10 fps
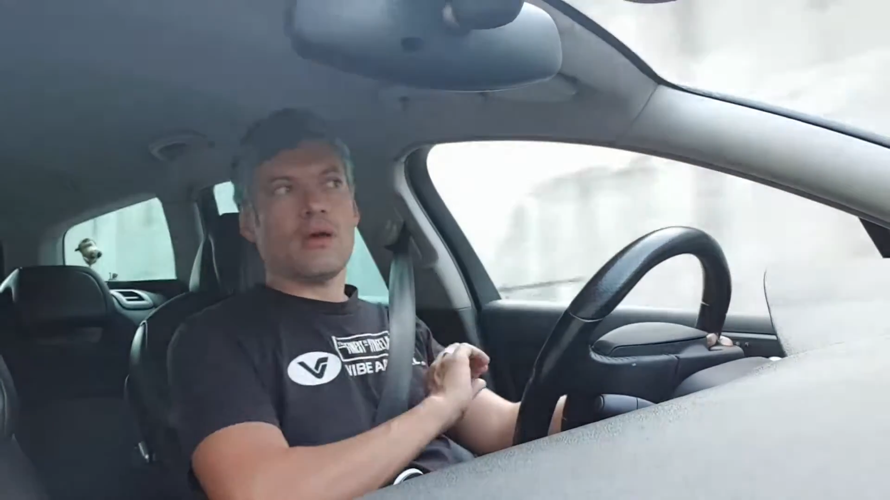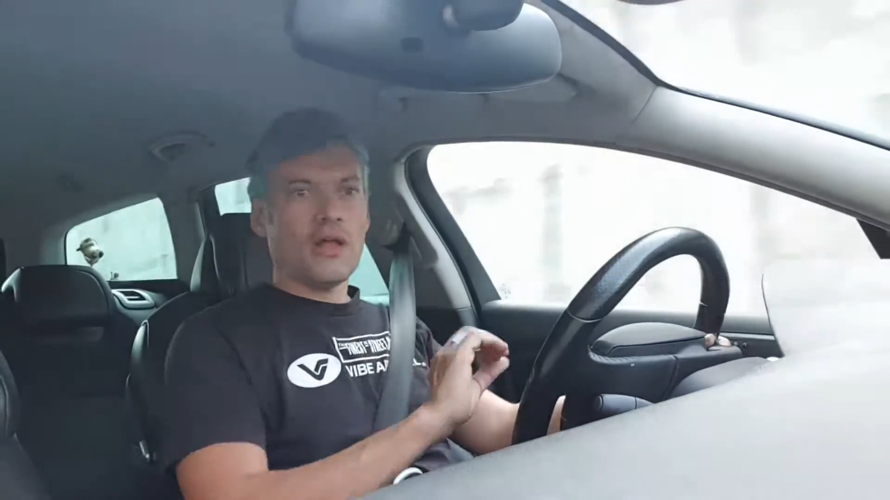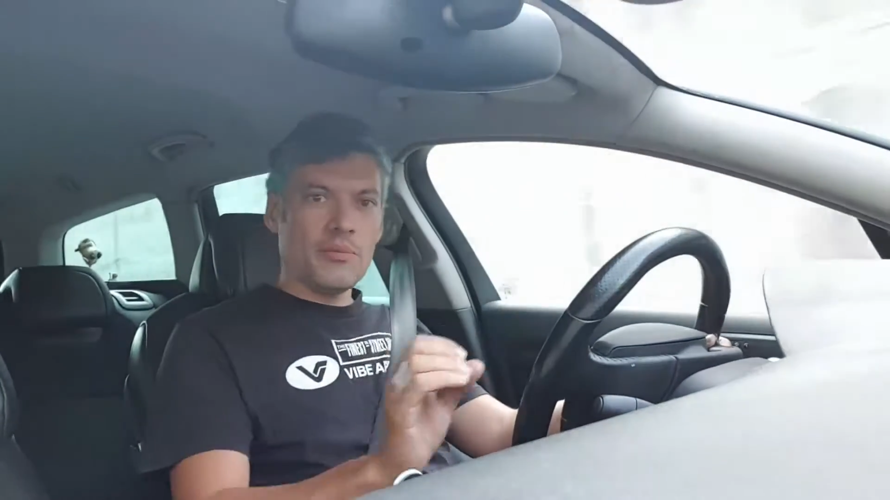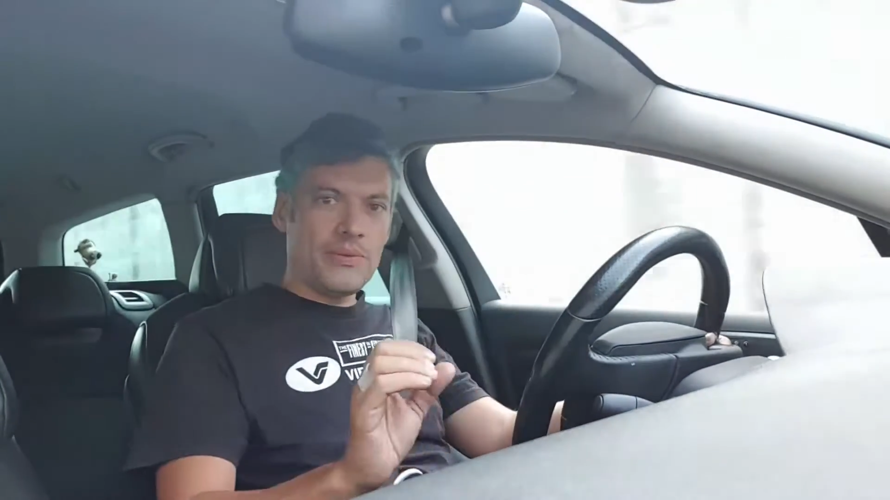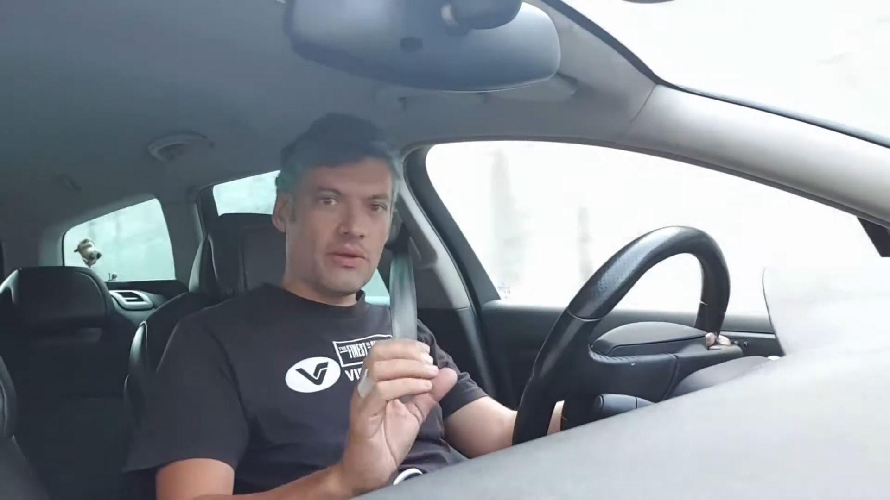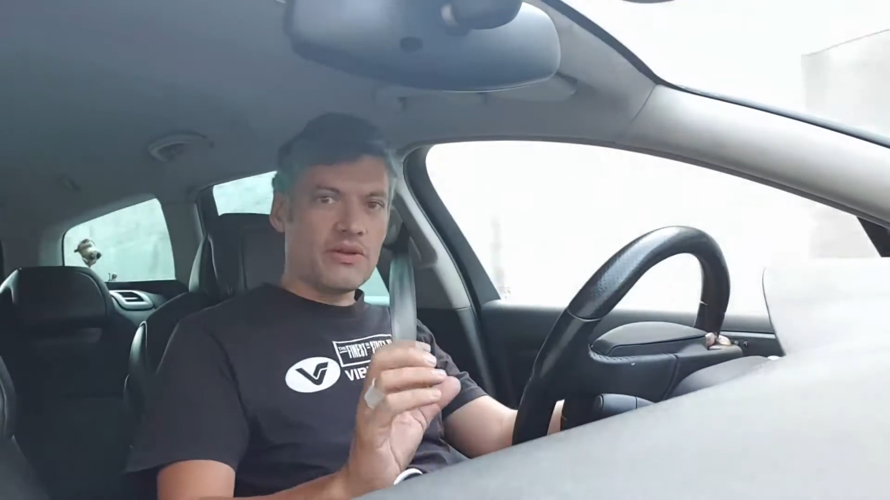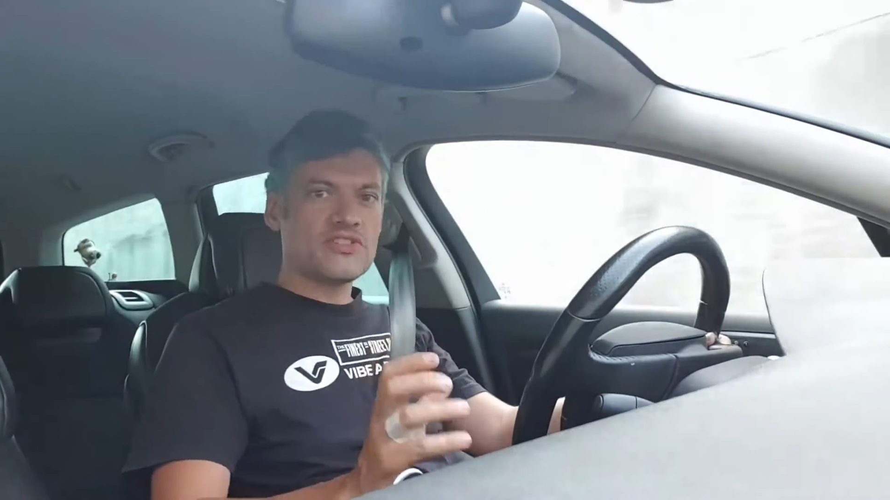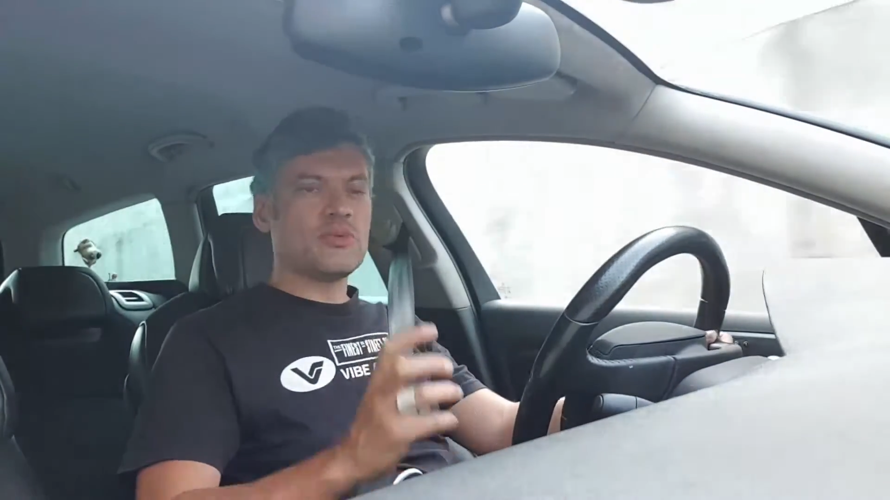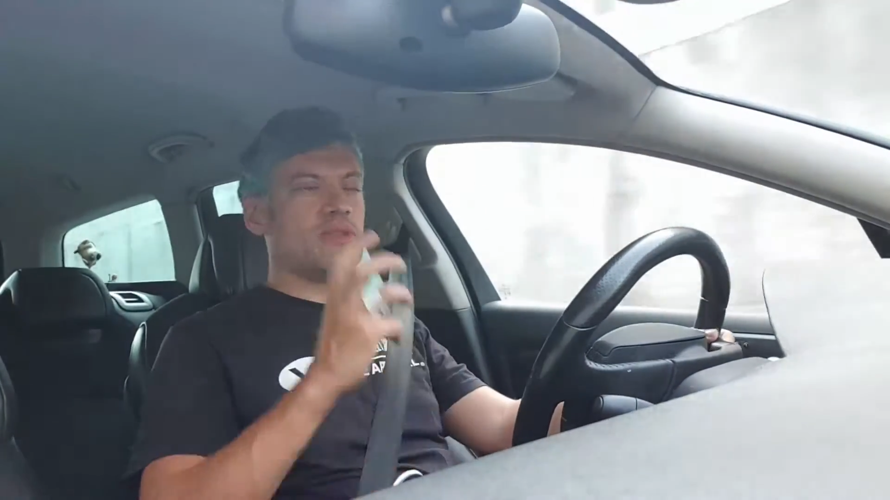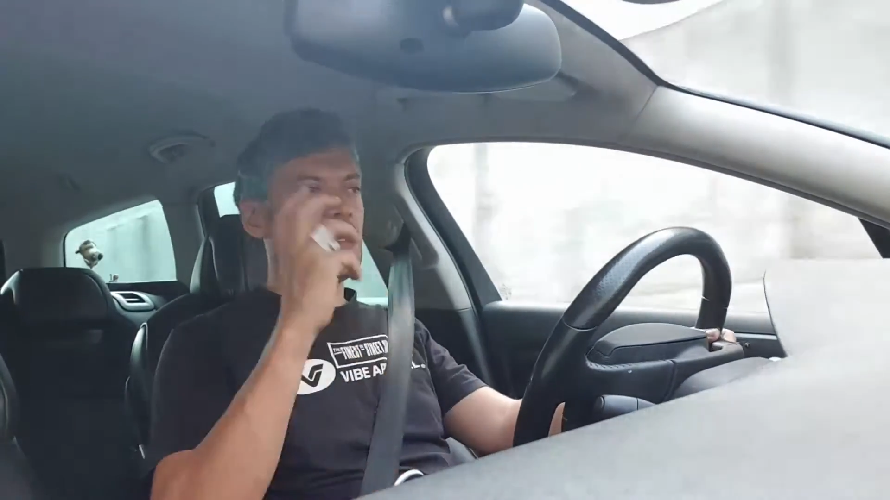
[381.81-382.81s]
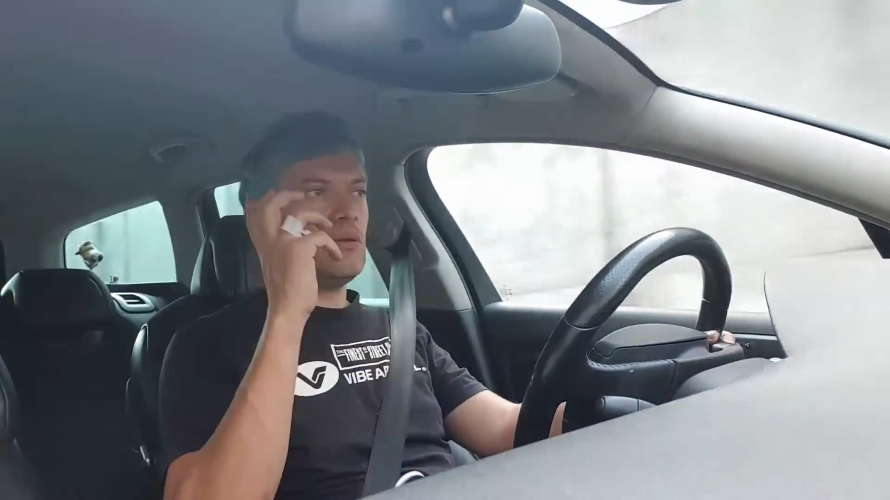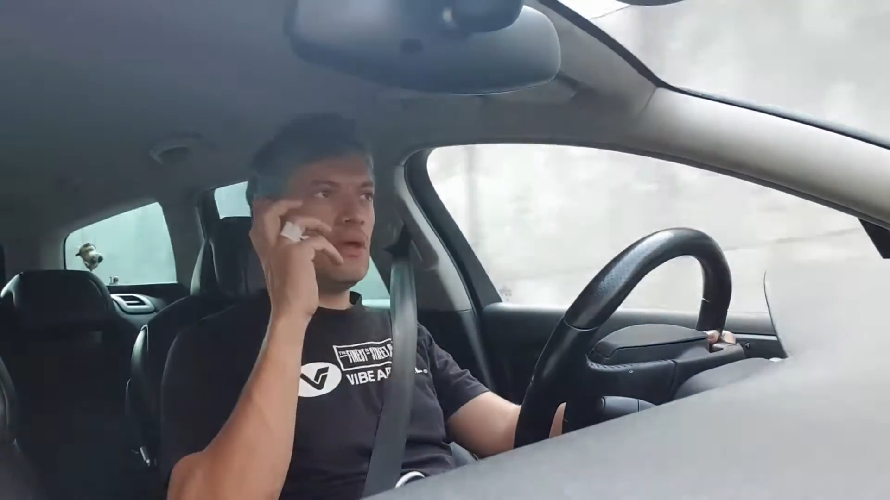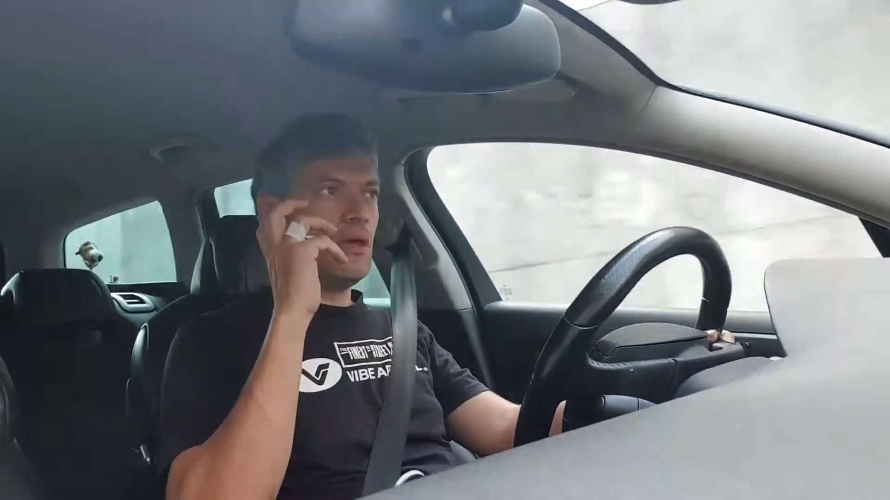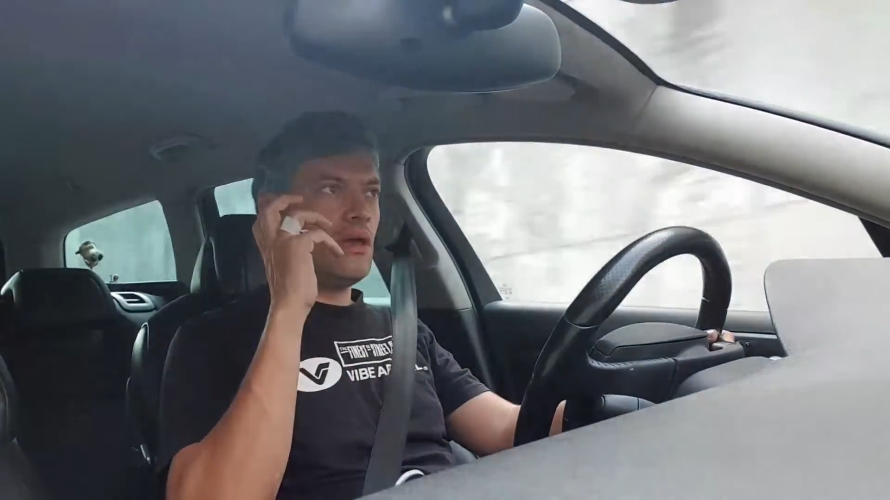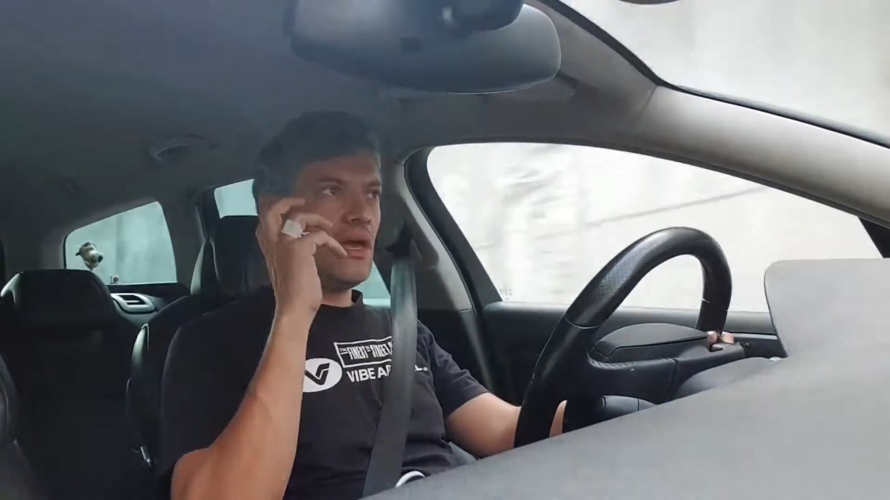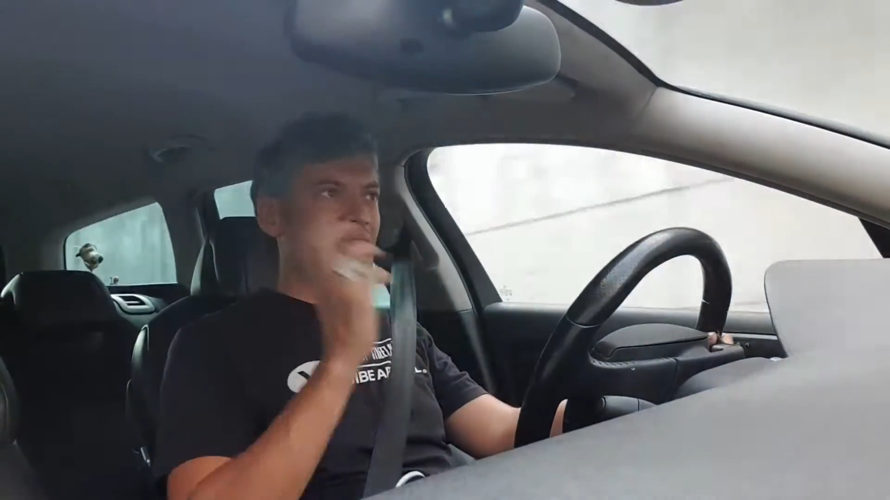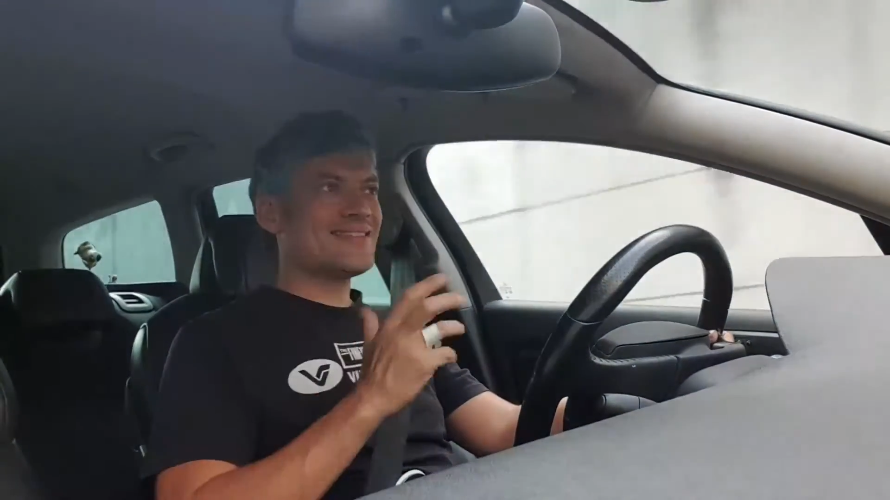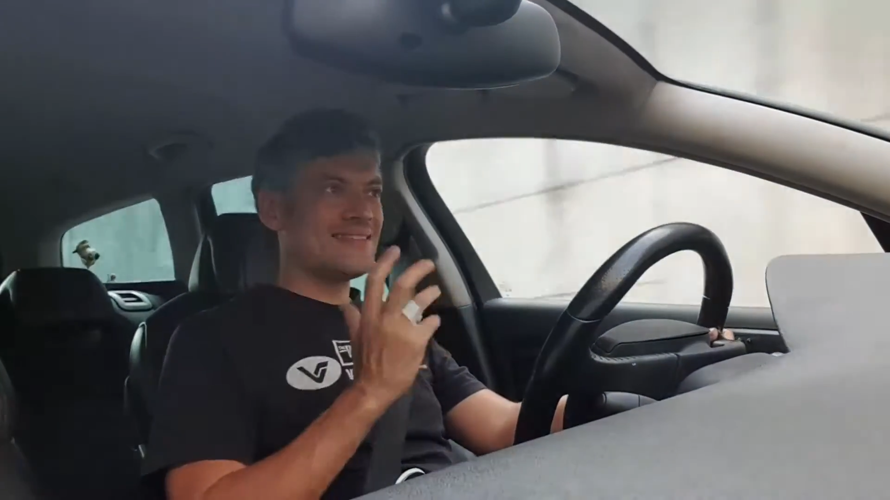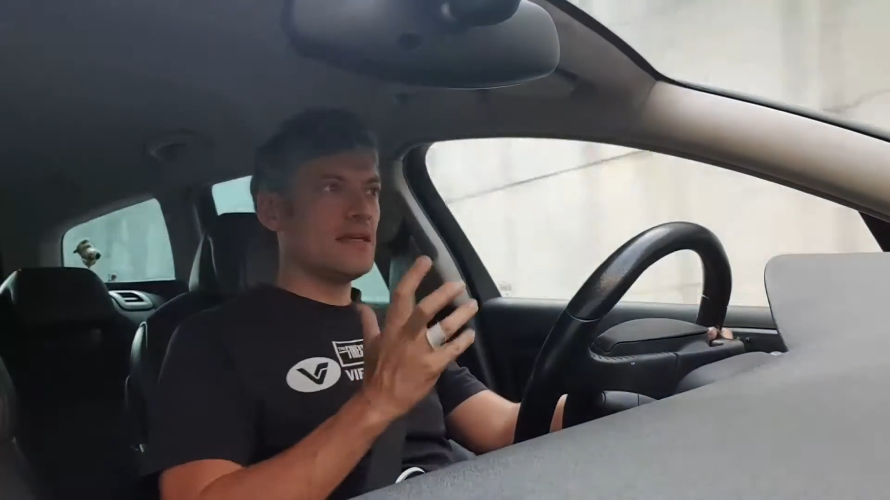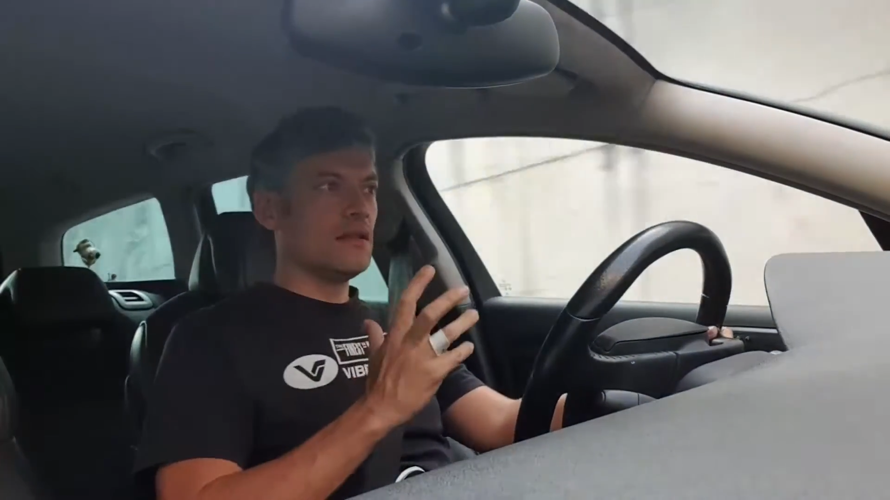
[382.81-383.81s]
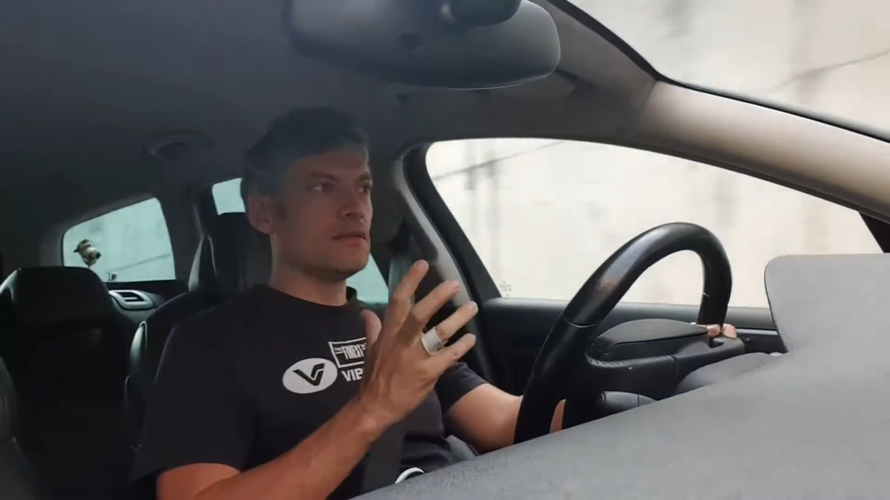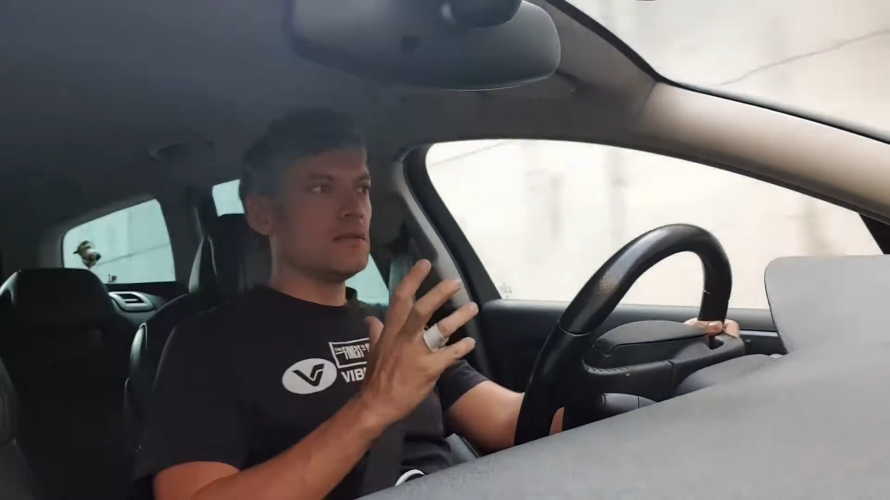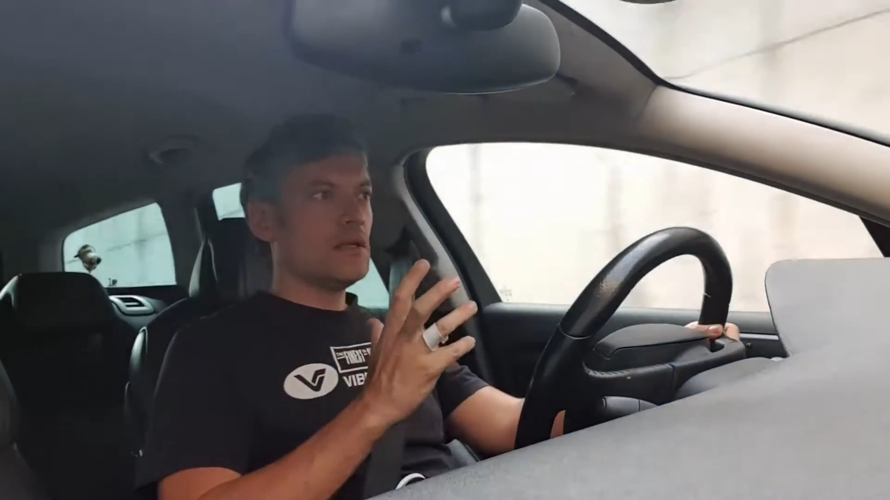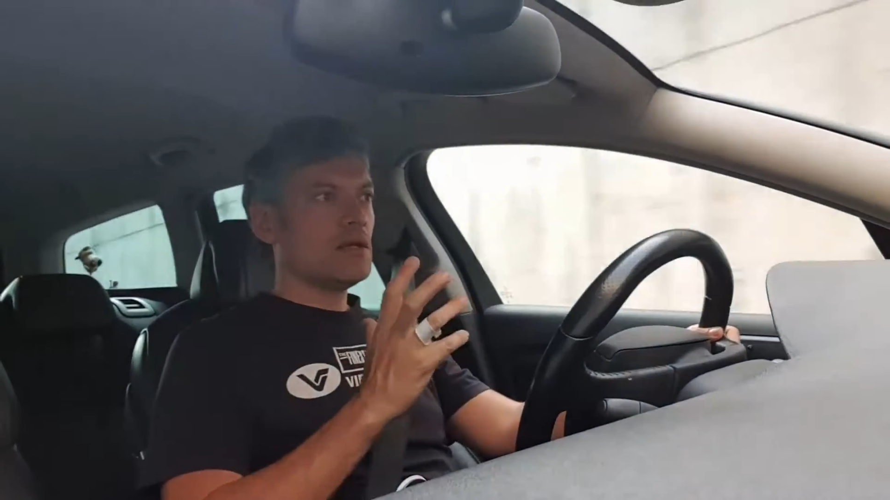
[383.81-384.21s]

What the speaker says: I'll be honest with you, it's still